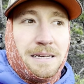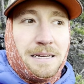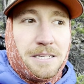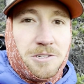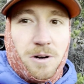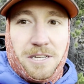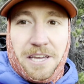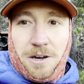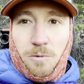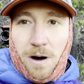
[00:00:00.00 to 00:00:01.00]
it's going to
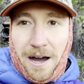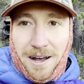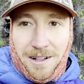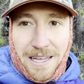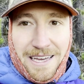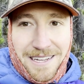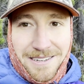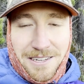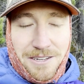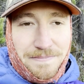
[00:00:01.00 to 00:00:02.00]
take a while,
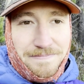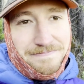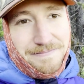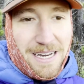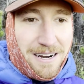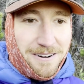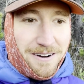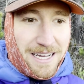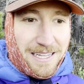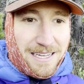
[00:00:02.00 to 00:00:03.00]
and I don't
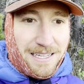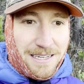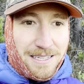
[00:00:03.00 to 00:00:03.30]
know,